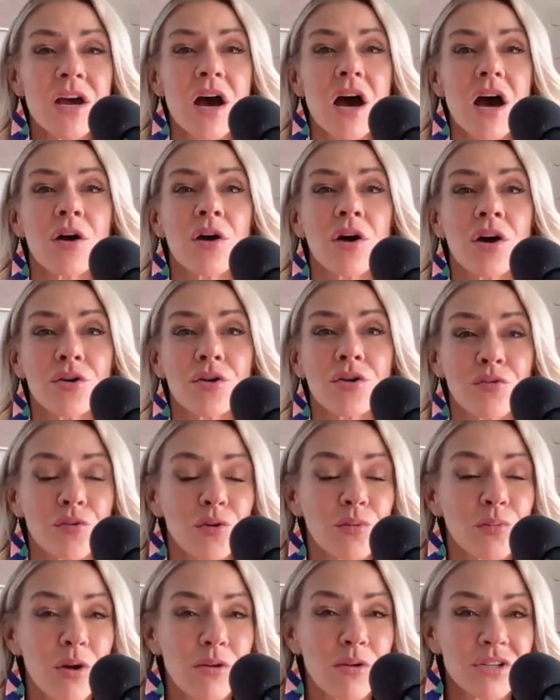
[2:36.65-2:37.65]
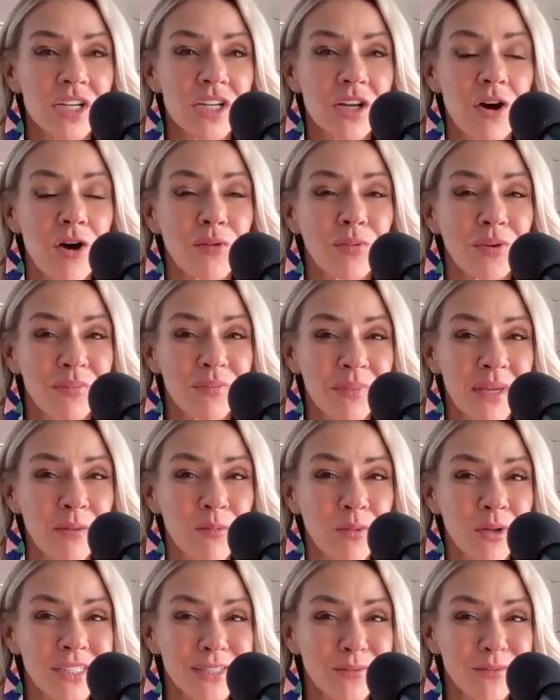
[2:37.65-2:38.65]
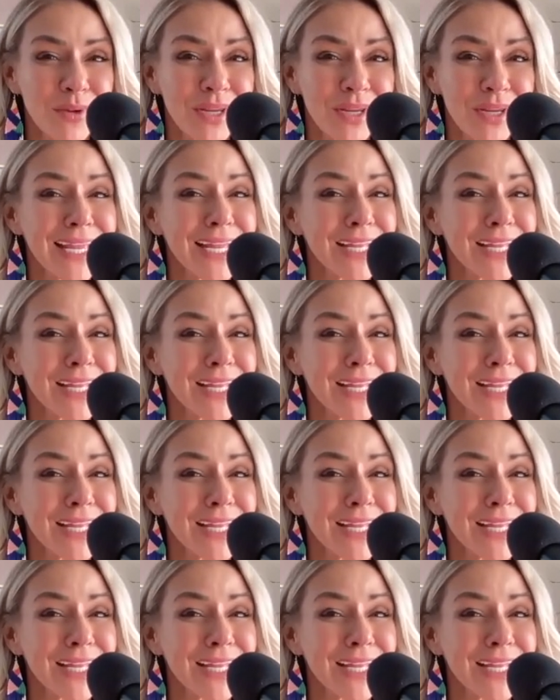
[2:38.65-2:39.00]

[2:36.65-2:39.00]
a group coaching call with me once a week.